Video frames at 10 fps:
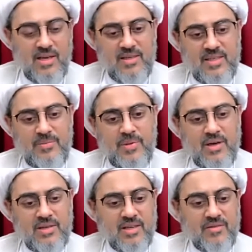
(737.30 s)

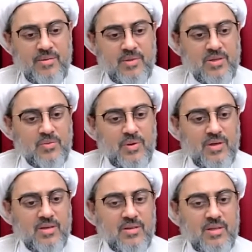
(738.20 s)
departing from this
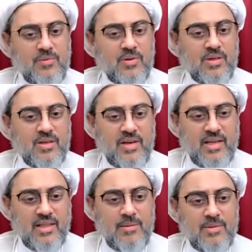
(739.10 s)
world, they would
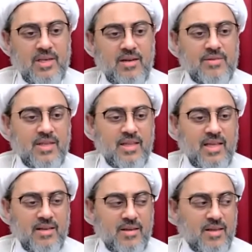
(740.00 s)
correct themselves and
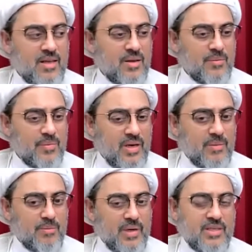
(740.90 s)
then
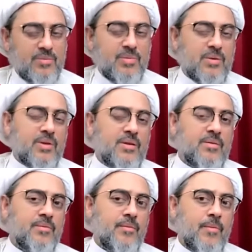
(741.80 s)
become better people.
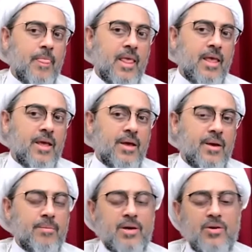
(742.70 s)

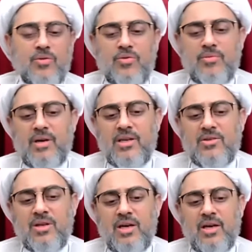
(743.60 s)
Marhum
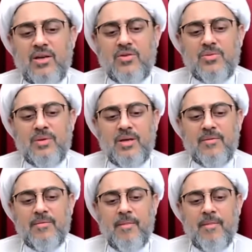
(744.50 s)
Ayatullah al-Uzma